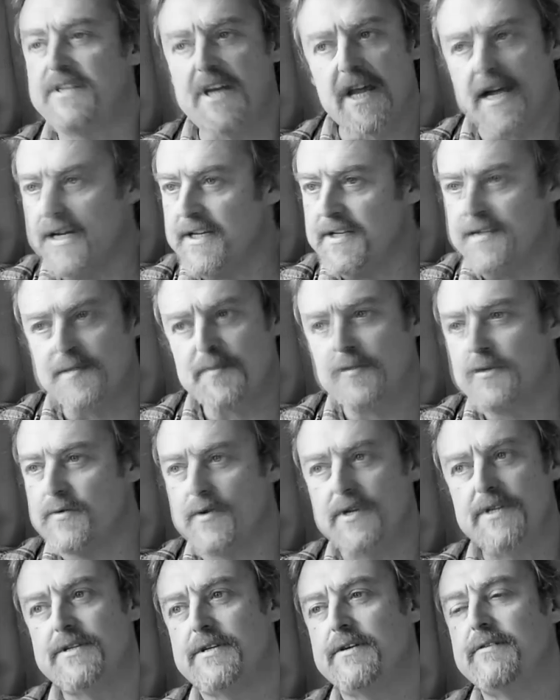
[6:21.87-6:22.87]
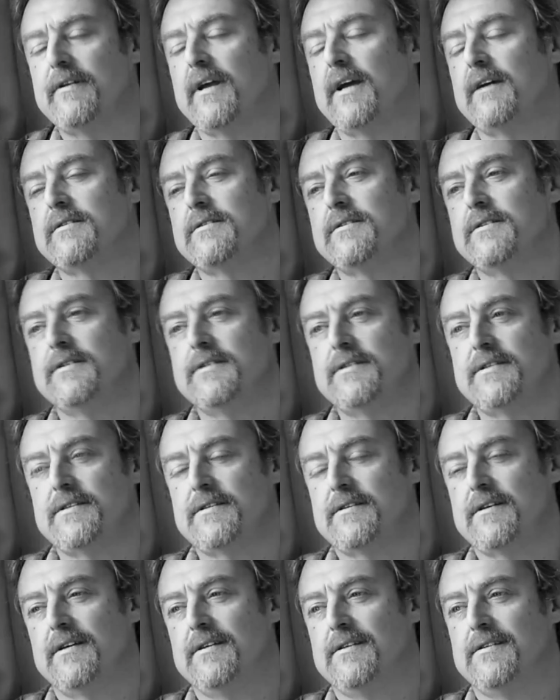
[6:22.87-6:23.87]
change between
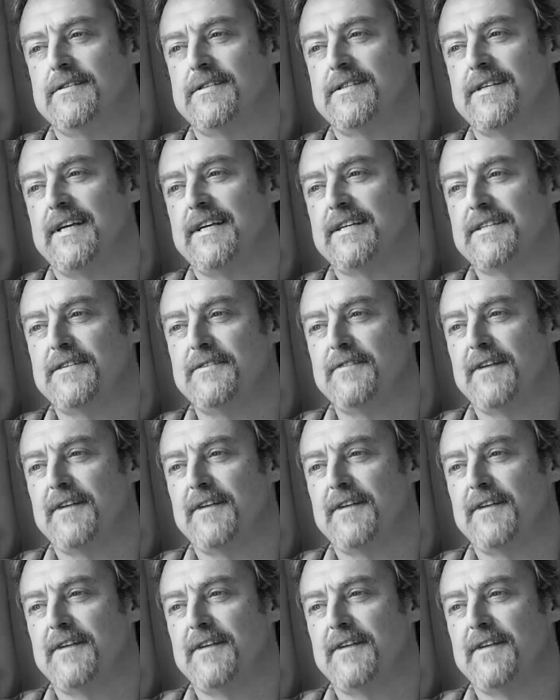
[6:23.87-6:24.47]
2006,